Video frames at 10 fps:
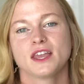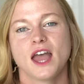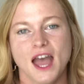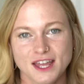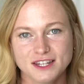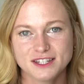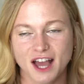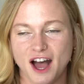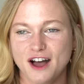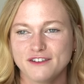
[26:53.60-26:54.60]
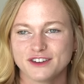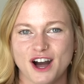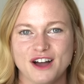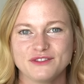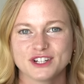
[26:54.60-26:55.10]
End of
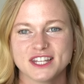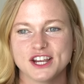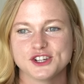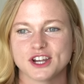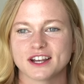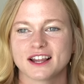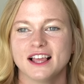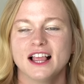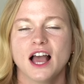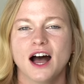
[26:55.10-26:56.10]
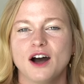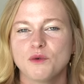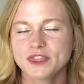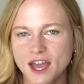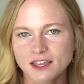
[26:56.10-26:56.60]
conversation. Uh,
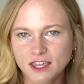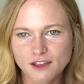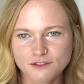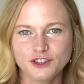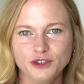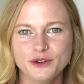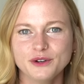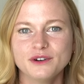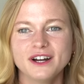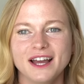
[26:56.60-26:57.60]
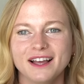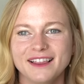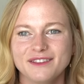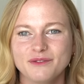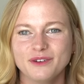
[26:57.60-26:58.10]
would that give you
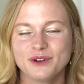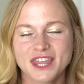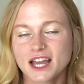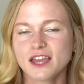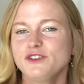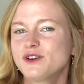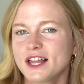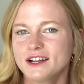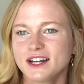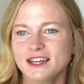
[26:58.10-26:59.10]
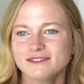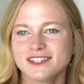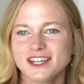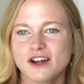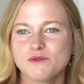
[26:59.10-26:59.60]
would that give you clarity?
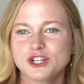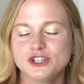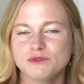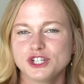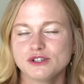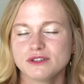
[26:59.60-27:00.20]
You know, would would you